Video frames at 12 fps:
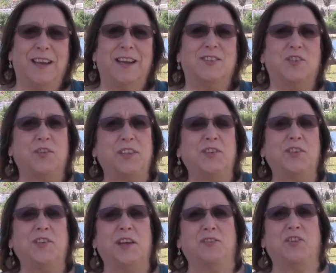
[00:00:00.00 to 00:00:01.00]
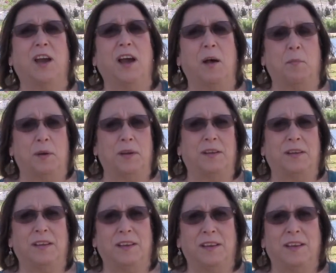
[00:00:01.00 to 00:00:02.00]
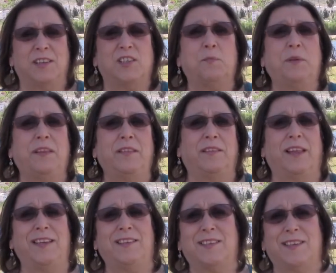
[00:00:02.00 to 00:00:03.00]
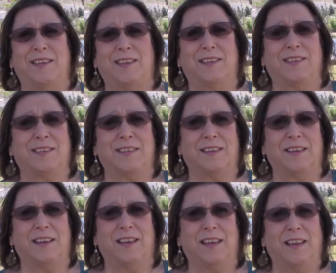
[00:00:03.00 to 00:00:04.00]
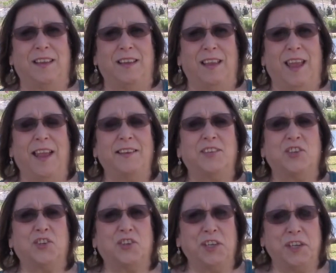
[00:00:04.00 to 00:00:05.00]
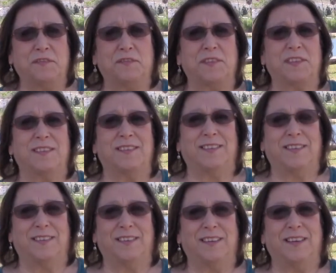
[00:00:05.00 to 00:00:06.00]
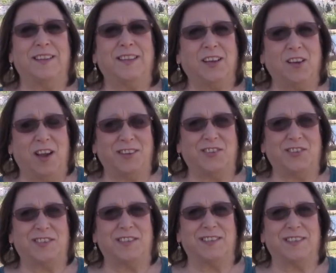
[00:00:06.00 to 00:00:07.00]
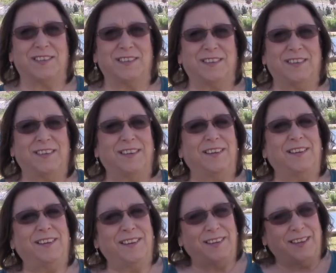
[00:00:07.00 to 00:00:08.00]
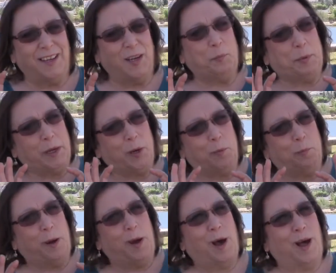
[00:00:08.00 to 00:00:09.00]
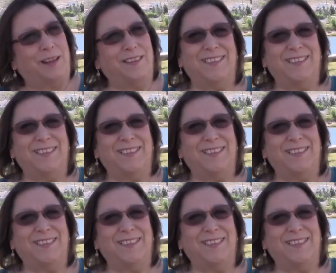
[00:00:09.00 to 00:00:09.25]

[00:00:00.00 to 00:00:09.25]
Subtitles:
So this is our job, to be the light seeds and to shift the consciousness. Little bigger ball.